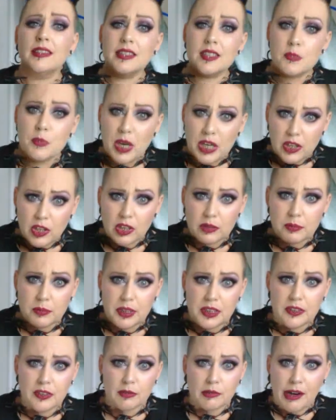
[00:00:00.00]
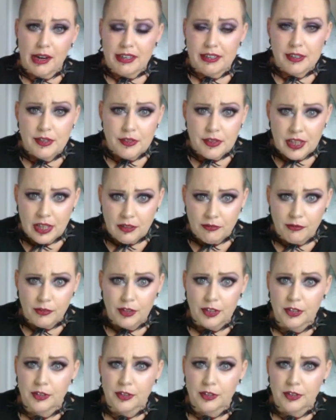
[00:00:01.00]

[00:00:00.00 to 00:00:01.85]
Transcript: then this may not be the right thing for